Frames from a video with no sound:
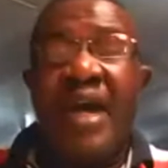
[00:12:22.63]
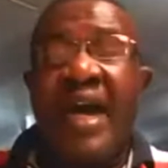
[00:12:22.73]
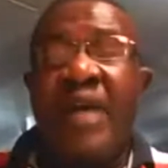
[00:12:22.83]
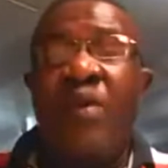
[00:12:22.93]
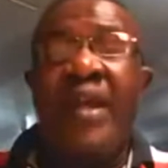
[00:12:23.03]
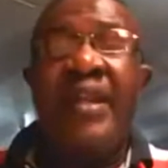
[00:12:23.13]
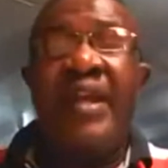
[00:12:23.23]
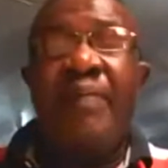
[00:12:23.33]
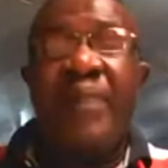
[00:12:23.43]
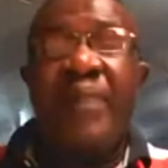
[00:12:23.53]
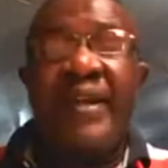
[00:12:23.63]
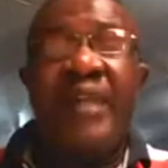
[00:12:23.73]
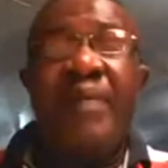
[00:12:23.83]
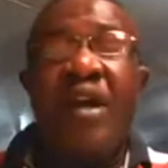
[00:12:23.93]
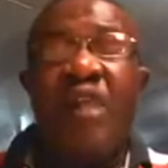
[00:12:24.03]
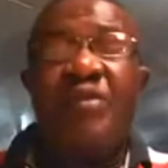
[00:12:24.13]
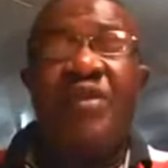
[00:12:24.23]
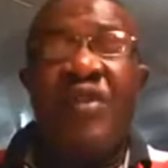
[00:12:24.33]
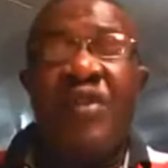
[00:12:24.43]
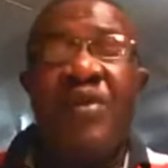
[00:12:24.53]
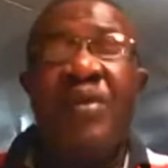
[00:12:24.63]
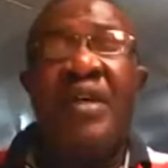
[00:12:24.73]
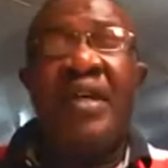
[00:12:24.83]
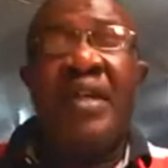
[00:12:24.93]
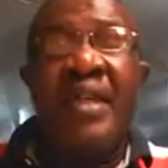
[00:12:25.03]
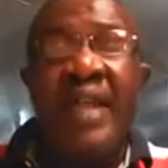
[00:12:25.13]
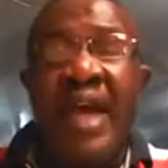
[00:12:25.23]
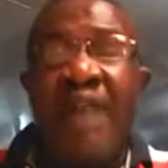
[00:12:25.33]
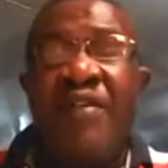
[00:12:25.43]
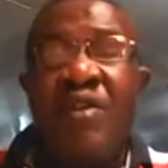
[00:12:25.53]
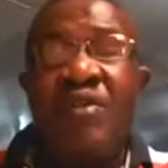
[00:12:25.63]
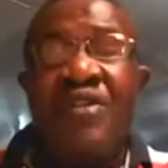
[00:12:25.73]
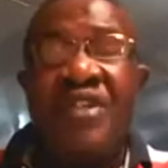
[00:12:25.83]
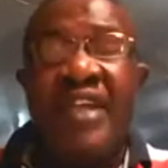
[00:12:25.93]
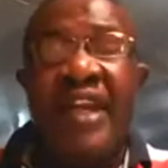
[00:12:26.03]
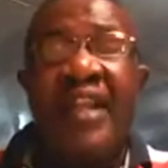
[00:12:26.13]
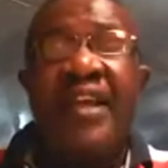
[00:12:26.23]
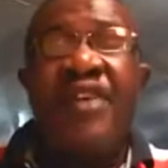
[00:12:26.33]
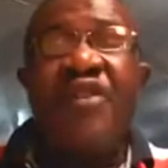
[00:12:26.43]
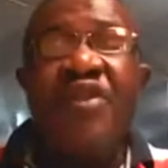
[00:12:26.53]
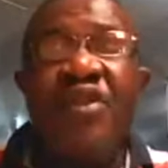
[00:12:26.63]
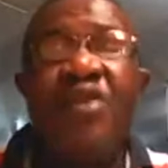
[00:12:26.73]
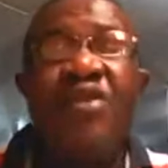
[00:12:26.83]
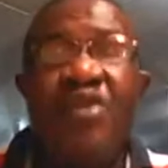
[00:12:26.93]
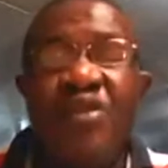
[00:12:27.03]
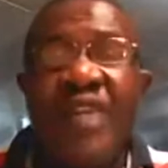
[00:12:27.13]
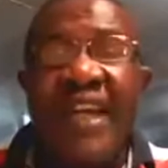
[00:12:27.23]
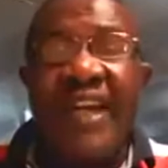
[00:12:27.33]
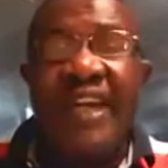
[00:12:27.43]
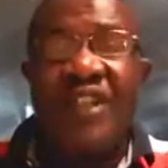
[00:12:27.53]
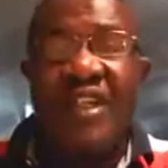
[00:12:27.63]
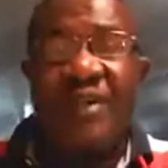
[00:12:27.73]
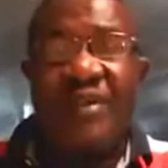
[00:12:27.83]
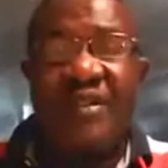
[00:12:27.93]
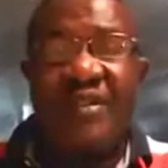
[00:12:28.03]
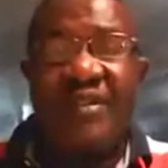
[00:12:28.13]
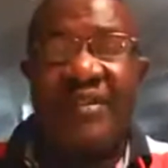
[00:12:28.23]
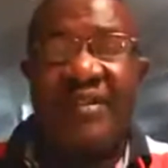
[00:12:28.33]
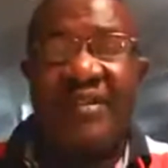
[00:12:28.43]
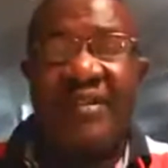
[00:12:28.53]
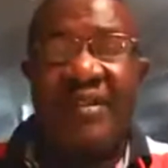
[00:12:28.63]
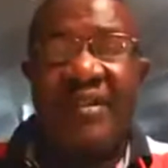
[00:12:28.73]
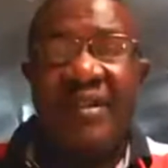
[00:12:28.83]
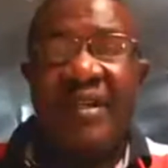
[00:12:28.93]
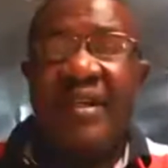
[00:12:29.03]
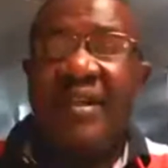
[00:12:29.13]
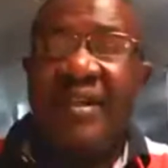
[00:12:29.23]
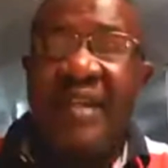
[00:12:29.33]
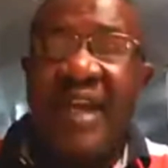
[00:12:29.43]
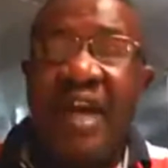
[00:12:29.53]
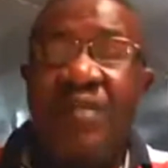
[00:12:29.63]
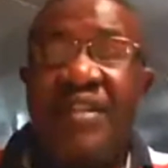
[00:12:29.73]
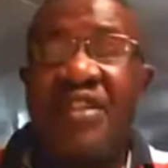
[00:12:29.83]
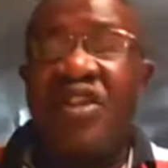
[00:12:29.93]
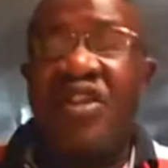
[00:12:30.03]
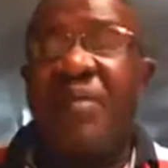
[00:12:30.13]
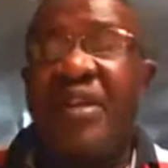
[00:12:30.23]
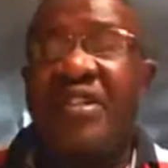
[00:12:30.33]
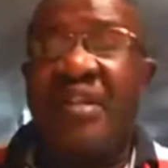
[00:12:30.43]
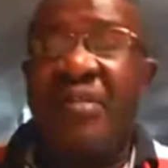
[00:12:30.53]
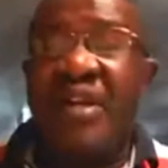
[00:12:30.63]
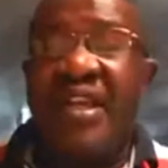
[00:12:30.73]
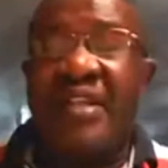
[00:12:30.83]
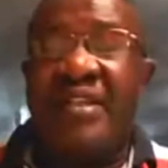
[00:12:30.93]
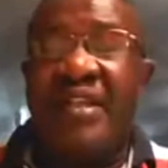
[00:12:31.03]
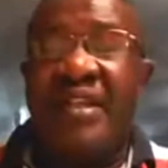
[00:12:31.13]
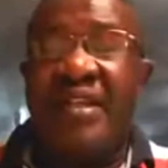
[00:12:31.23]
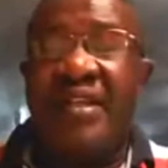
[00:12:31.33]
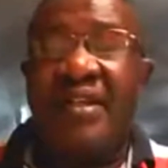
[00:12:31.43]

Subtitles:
And when they bring them up to you, now you sell, you do the cash out. Now this young man, somebody yesterday,